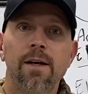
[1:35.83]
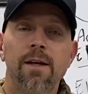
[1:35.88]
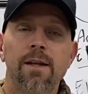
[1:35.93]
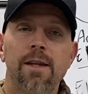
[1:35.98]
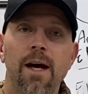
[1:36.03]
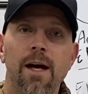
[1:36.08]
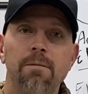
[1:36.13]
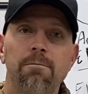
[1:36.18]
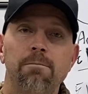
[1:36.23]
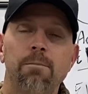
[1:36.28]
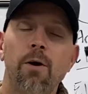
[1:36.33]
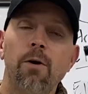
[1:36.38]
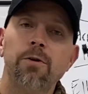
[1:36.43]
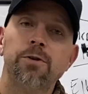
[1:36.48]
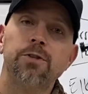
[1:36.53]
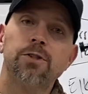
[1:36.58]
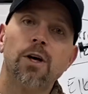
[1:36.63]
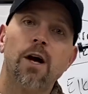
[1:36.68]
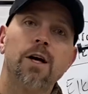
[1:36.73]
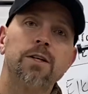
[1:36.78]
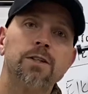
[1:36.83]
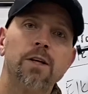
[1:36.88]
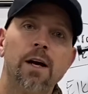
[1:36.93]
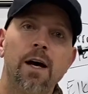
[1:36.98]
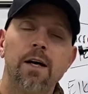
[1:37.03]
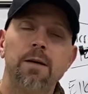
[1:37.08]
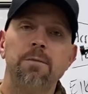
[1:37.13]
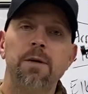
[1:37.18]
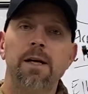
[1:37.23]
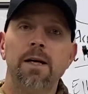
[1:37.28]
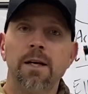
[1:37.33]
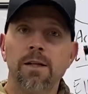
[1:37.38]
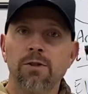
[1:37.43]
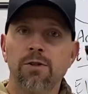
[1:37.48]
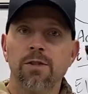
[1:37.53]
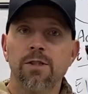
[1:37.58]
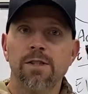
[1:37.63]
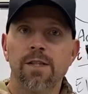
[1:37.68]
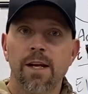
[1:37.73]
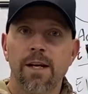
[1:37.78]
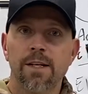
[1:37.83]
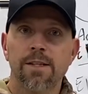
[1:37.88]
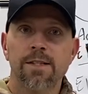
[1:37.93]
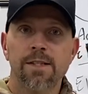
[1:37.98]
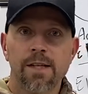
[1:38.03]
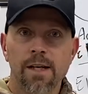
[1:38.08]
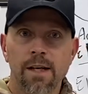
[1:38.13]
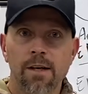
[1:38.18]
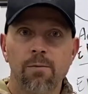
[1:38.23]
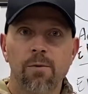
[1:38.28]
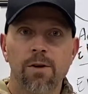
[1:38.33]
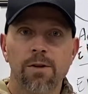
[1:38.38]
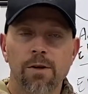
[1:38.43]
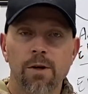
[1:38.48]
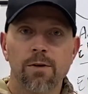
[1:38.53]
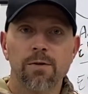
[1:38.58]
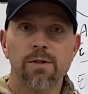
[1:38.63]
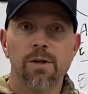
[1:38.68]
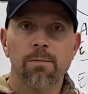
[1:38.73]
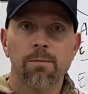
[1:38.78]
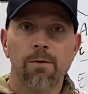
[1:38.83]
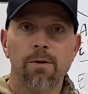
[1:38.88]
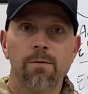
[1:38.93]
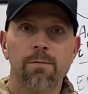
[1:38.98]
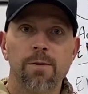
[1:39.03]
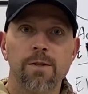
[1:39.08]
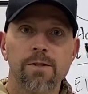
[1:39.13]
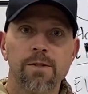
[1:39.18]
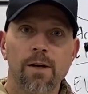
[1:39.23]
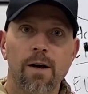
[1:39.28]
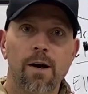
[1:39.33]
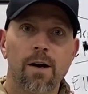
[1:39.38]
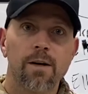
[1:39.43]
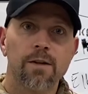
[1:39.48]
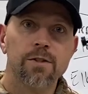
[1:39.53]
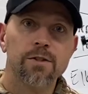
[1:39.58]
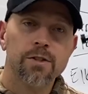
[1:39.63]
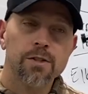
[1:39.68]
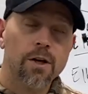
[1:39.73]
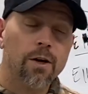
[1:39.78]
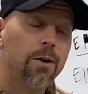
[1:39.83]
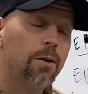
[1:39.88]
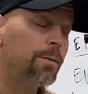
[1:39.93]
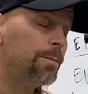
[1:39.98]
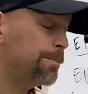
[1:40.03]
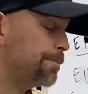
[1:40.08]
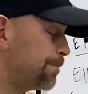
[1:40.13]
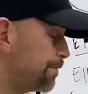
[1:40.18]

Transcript: that both Josh and I would be interested in seeing what those improvements are. So,